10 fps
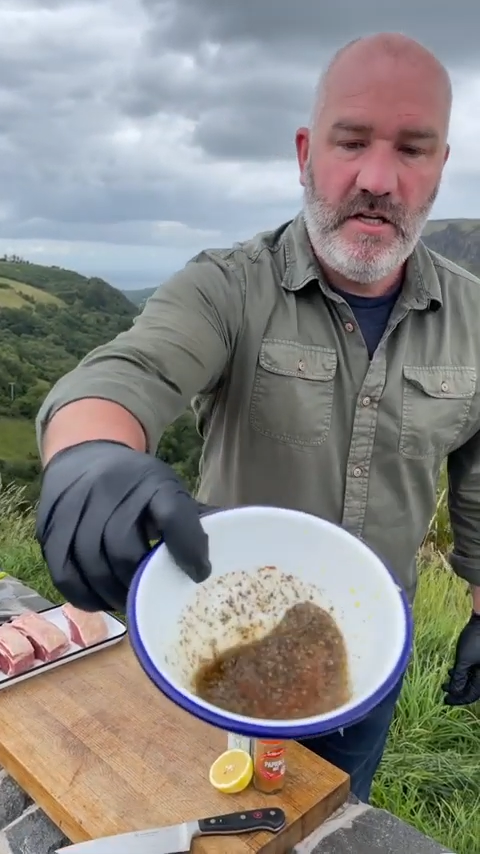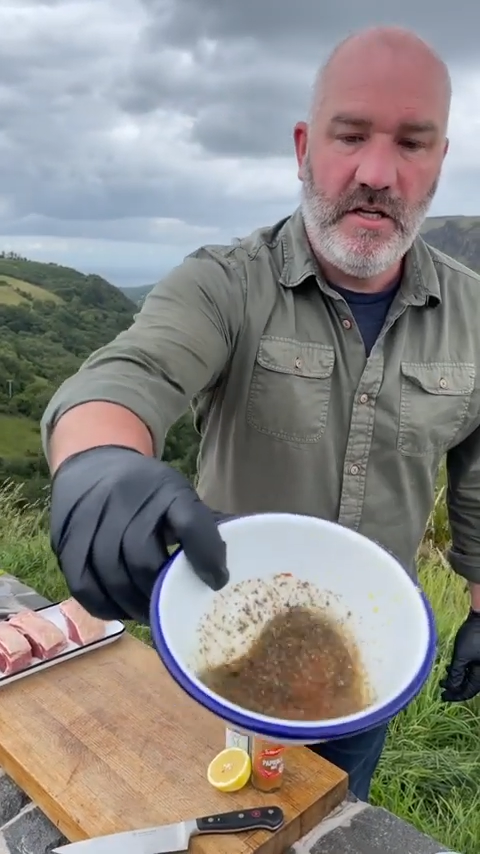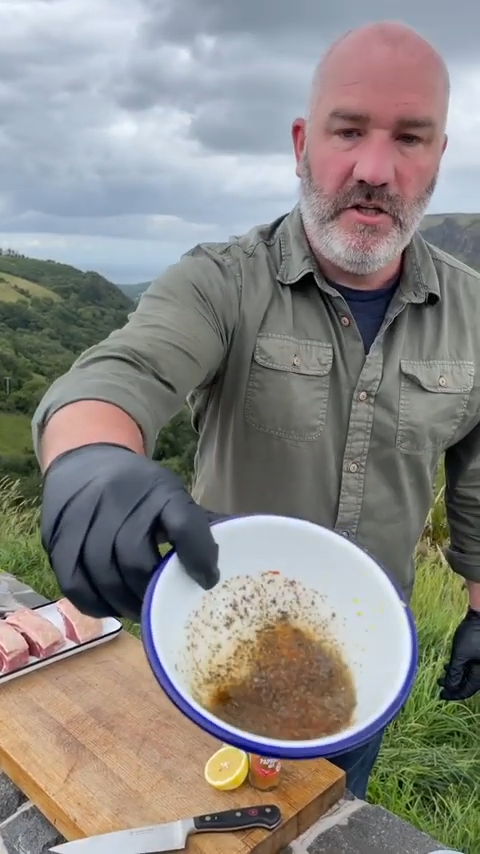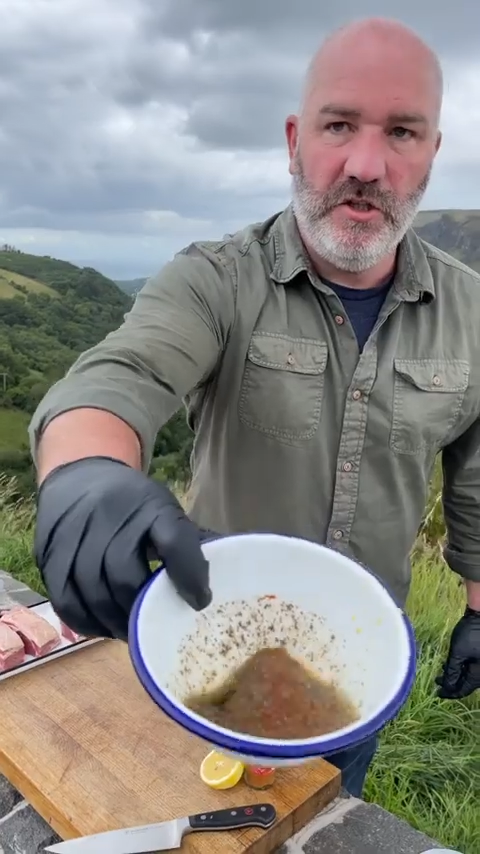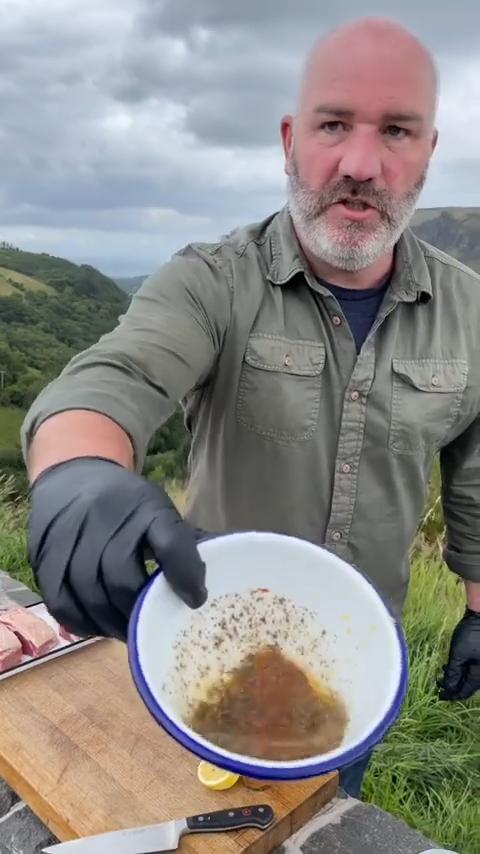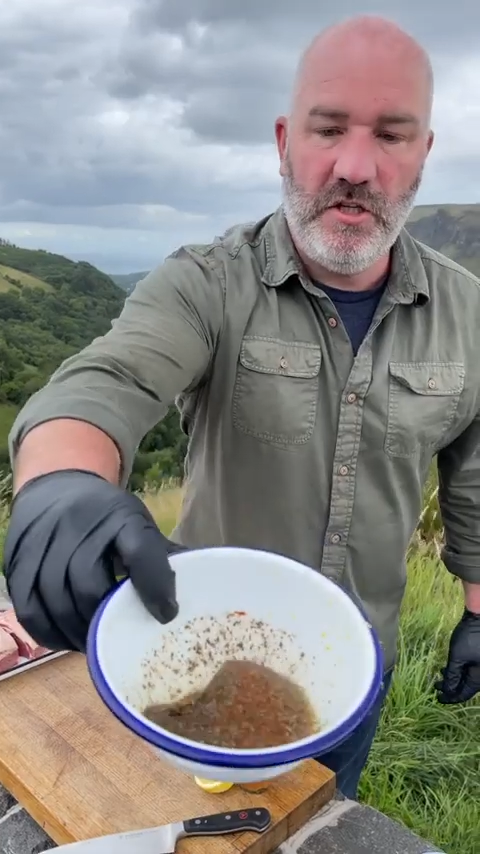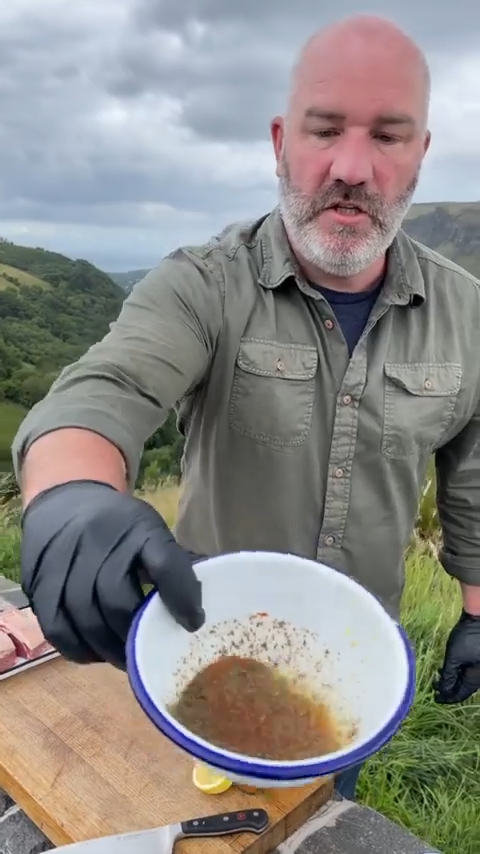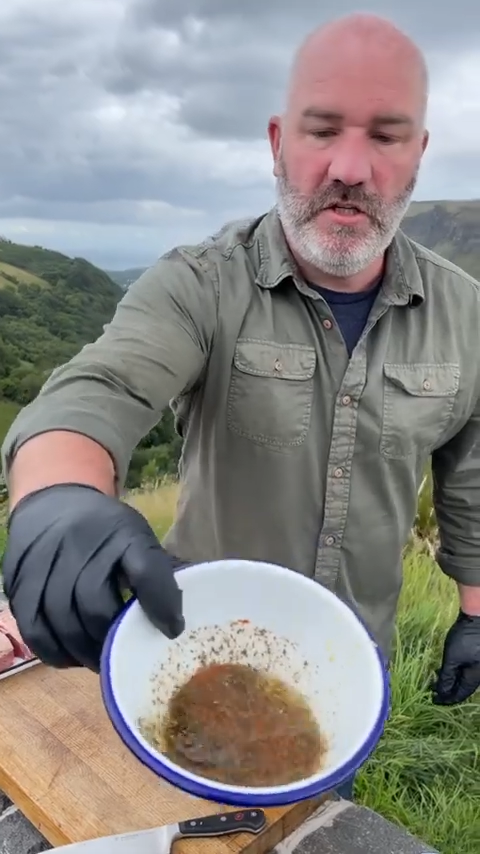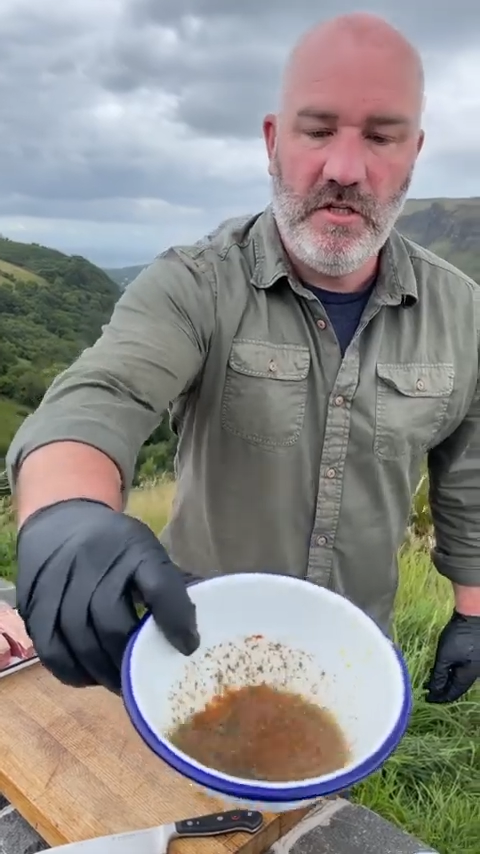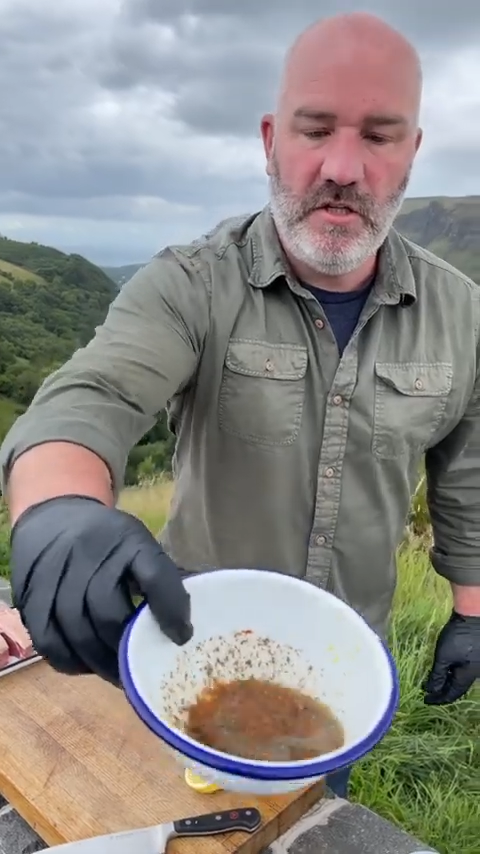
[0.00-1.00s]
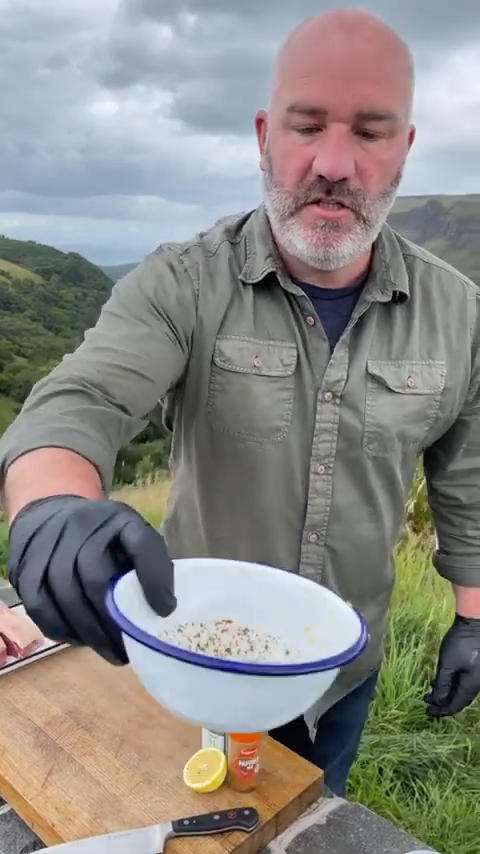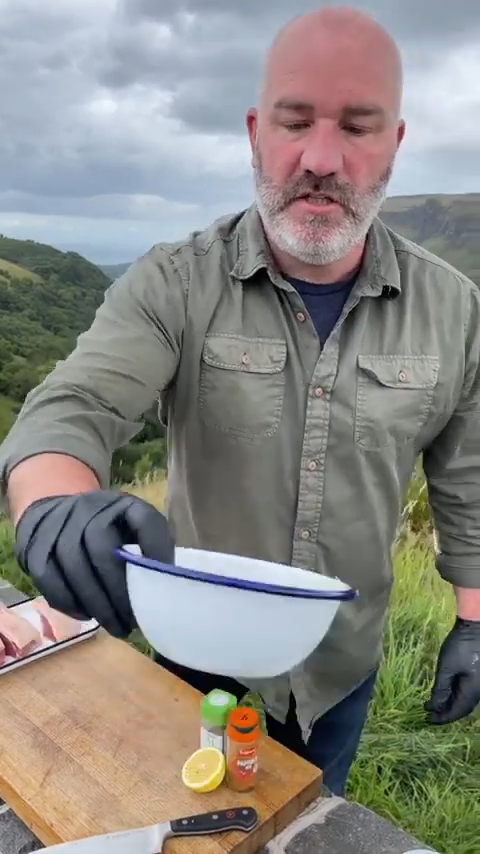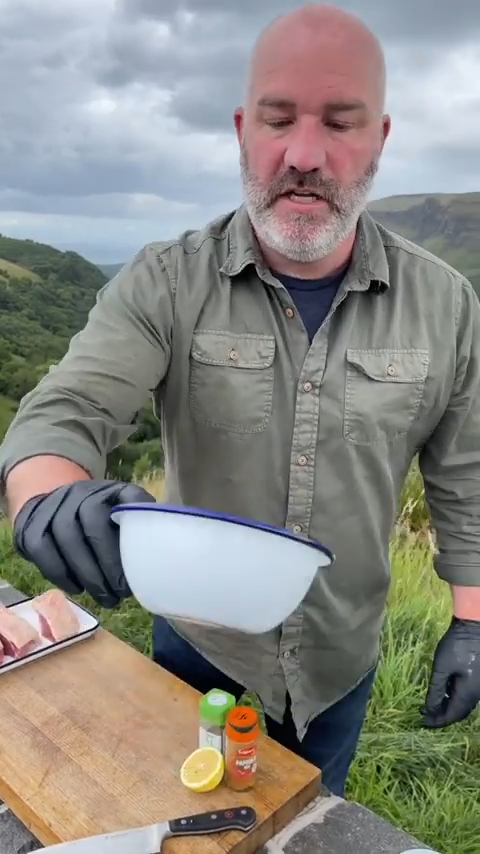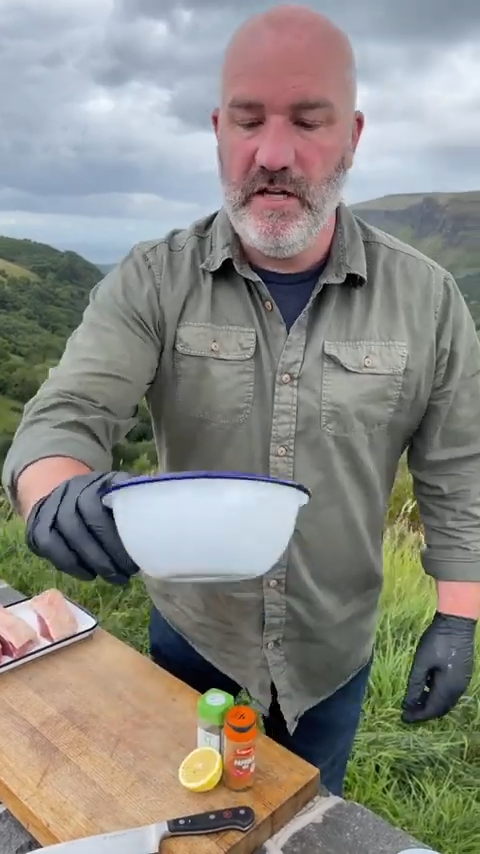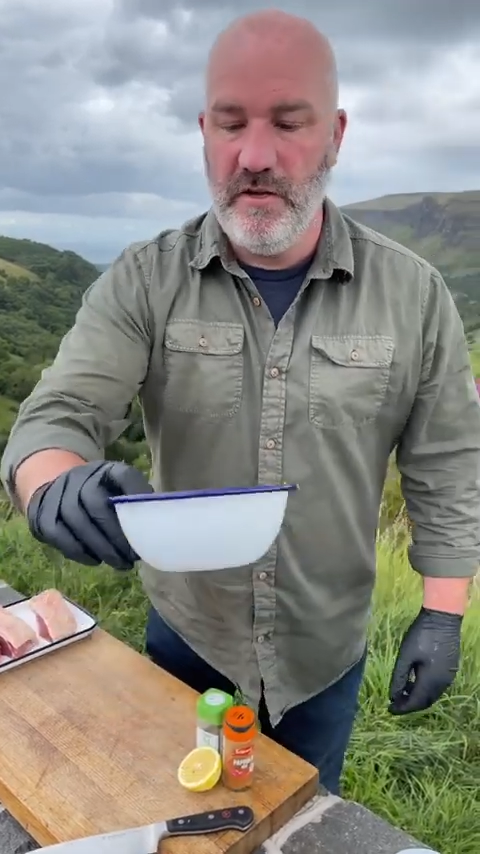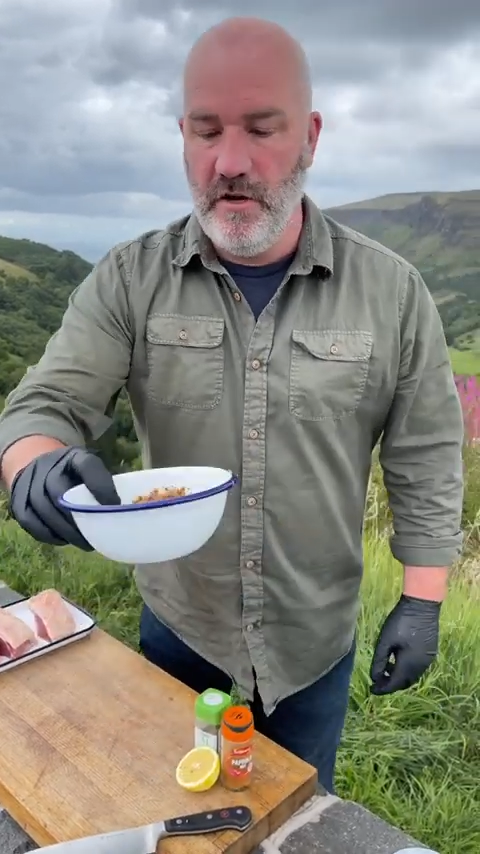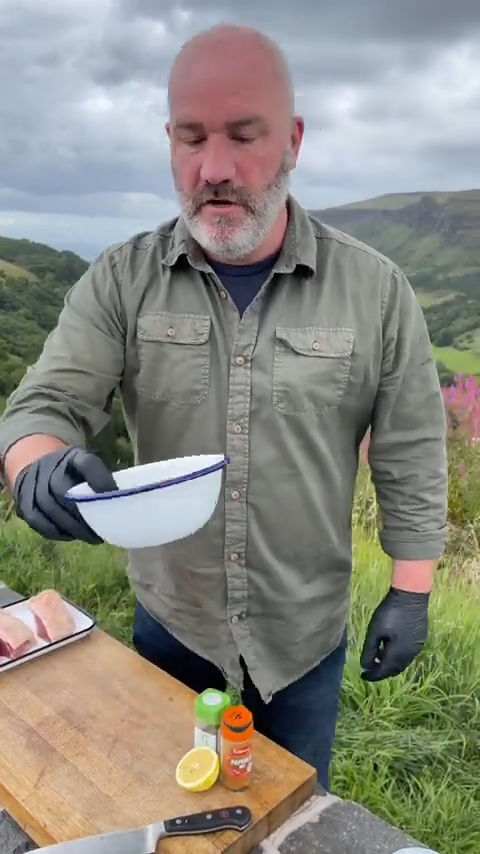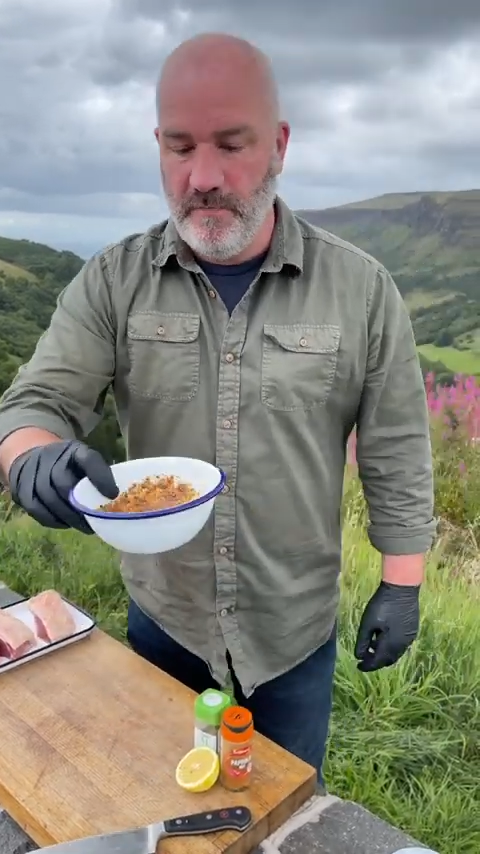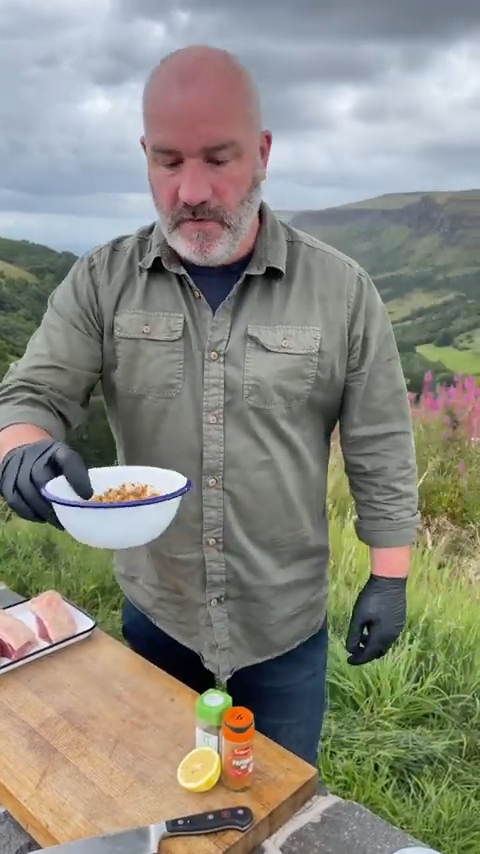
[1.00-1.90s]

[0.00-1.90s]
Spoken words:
You can just see in there.